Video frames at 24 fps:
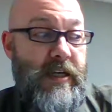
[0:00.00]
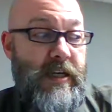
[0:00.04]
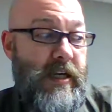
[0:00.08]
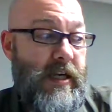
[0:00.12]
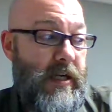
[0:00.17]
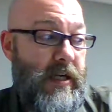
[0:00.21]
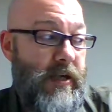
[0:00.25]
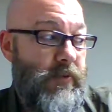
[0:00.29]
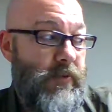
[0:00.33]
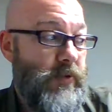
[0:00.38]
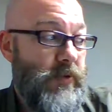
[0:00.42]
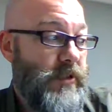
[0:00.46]

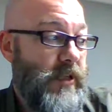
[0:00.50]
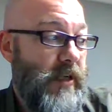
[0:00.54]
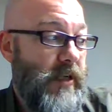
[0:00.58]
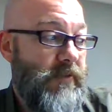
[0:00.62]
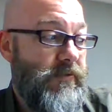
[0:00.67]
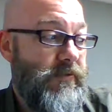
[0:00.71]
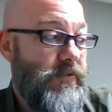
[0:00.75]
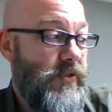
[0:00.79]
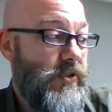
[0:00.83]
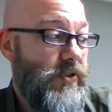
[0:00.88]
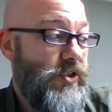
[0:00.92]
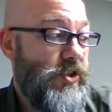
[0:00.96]
uh, which
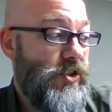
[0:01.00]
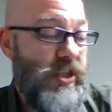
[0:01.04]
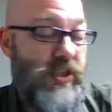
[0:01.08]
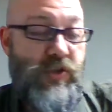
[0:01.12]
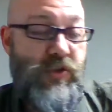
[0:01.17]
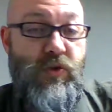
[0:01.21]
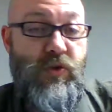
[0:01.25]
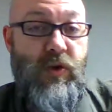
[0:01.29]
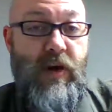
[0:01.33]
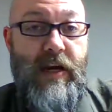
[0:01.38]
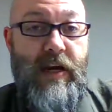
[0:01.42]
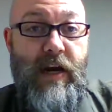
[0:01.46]
I've just
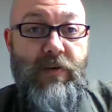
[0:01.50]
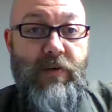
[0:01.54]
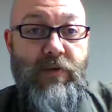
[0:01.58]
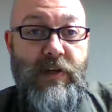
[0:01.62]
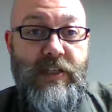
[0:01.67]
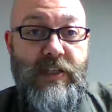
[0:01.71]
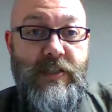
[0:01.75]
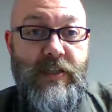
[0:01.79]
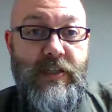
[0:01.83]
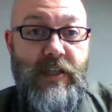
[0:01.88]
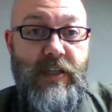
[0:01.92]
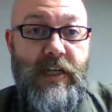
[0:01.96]
tried out
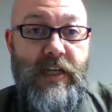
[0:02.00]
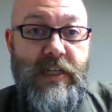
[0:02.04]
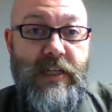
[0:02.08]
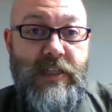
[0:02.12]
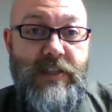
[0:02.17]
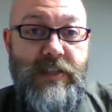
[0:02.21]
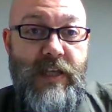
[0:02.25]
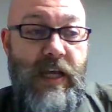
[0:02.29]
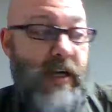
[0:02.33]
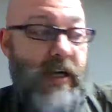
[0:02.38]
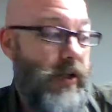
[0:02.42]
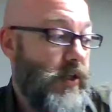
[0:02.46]
recently because
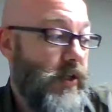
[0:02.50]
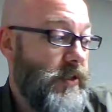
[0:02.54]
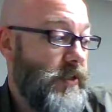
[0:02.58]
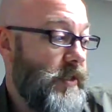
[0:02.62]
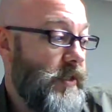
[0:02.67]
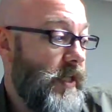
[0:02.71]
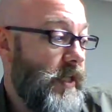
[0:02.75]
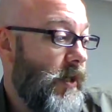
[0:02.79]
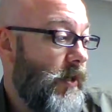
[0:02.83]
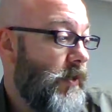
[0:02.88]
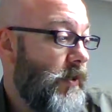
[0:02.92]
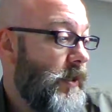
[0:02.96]
they had a good
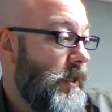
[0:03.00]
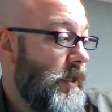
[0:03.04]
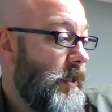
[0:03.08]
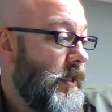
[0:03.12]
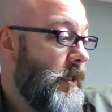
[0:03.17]
sale.